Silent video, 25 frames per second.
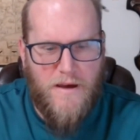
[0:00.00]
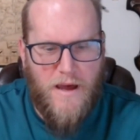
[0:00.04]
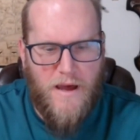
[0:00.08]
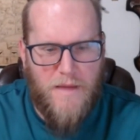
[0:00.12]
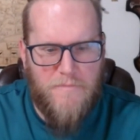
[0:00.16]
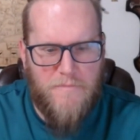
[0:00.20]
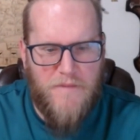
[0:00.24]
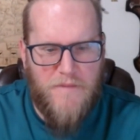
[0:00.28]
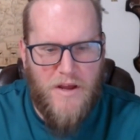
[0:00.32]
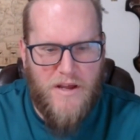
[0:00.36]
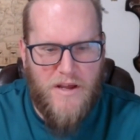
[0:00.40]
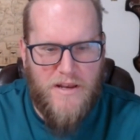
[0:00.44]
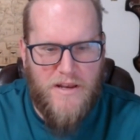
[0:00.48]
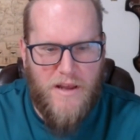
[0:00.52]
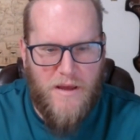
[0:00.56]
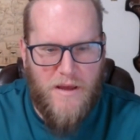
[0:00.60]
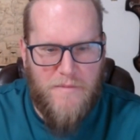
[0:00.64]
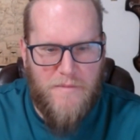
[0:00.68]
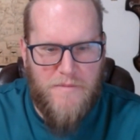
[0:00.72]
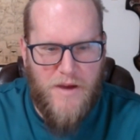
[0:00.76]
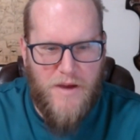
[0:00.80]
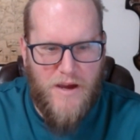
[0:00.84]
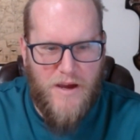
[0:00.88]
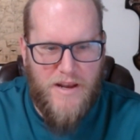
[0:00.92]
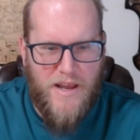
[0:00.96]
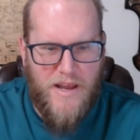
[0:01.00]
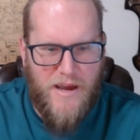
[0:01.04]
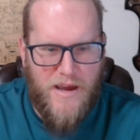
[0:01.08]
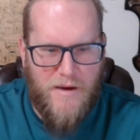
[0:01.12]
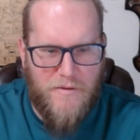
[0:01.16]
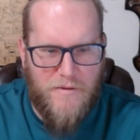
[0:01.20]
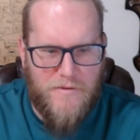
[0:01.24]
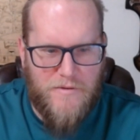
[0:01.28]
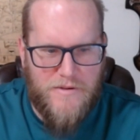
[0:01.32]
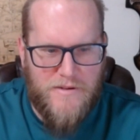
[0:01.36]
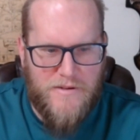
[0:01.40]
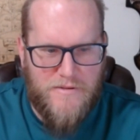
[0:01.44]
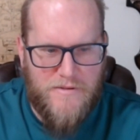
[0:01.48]
not
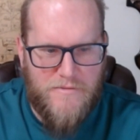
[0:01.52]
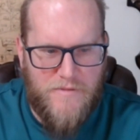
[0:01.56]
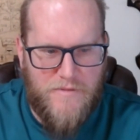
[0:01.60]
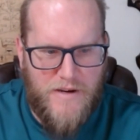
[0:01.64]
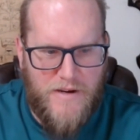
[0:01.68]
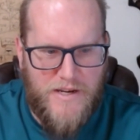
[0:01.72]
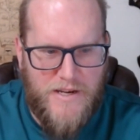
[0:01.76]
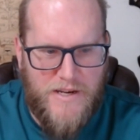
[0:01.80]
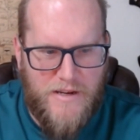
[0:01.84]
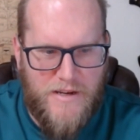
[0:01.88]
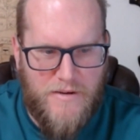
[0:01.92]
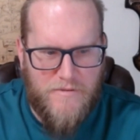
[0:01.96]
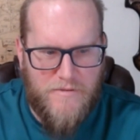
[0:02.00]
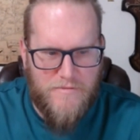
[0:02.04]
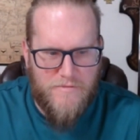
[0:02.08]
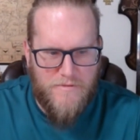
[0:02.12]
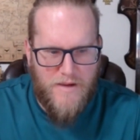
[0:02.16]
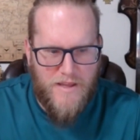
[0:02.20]
out right now.